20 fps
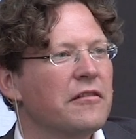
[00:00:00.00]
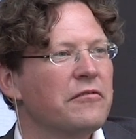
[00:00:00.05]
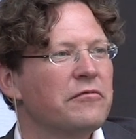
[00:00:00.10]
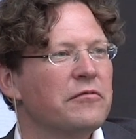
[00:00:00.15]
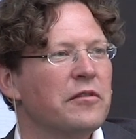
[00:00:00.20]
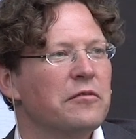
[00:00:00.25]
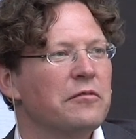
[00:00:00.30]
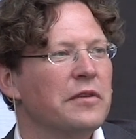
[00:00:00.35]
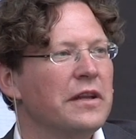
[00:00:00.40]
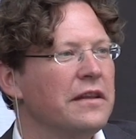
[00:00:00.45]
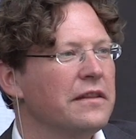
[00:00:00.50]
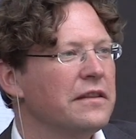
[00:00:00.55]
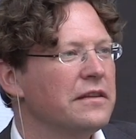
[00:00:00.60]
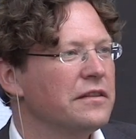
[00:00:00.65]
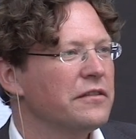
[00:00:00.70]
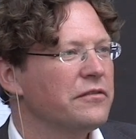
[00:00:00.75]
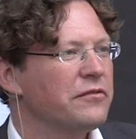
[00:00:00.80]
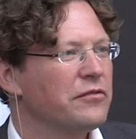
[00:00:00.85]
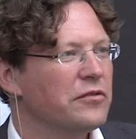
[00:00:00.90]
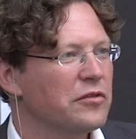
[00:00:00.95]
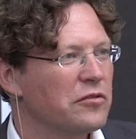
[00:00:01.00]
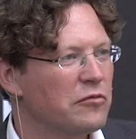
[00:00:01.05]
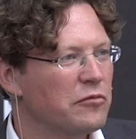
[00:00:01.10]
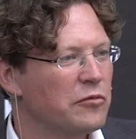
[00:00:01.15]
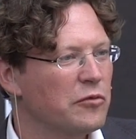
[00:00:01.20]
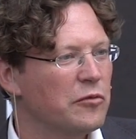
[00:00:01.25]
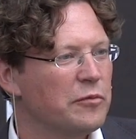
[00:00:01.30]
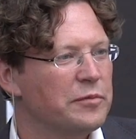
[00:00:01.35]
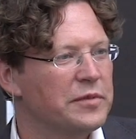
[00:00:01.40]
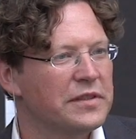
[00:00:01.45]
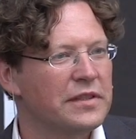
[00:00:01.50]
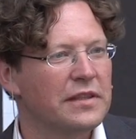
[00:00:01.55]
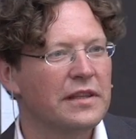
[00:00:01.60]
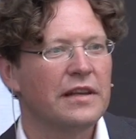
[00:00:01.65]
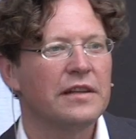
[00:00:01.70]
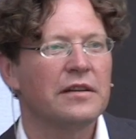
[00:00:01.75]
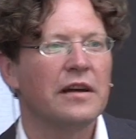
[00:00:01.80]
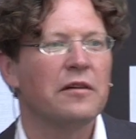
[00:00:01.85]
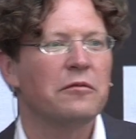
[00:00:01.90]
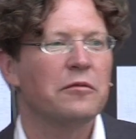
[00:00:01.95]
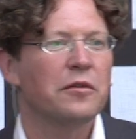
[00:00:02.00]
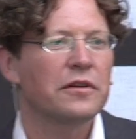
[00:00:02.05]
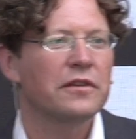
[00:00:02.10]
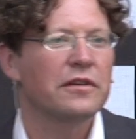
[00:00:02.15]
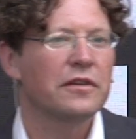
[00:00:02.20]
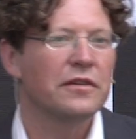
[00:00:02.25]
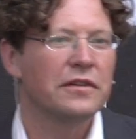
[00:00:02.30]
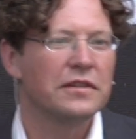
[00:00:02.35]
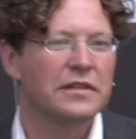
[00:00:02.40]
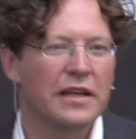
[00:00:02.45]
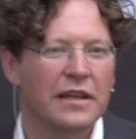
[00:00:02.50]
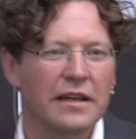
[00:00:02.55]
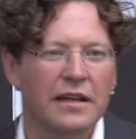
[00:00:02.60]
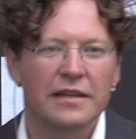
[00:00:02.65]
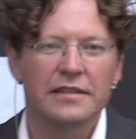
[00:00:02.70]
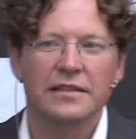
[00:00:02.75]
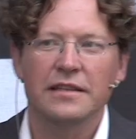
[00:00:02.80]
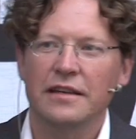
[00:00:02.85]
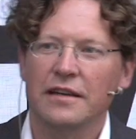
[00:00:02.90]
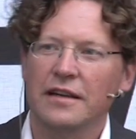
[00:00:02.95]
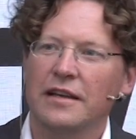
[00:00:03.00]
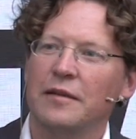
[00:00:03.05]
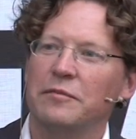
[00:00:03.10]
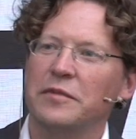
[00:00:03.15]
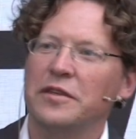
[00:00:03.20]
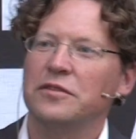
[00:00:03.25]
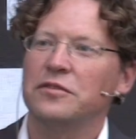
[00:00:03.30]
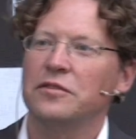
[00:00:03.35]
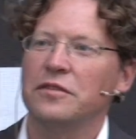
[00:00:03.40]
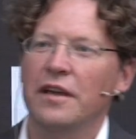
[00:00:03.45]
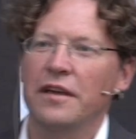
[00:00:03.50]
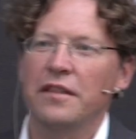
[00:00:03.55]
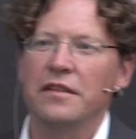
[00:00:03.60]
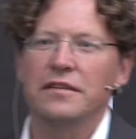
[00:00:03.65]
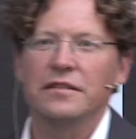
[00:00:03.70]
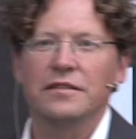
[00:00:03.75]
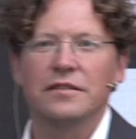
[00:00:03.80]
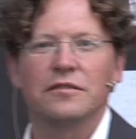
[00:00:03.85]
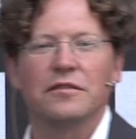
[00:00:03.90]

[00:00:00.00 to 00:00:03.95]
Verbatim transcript: of where really the different groups that are working on daylighting are coming together.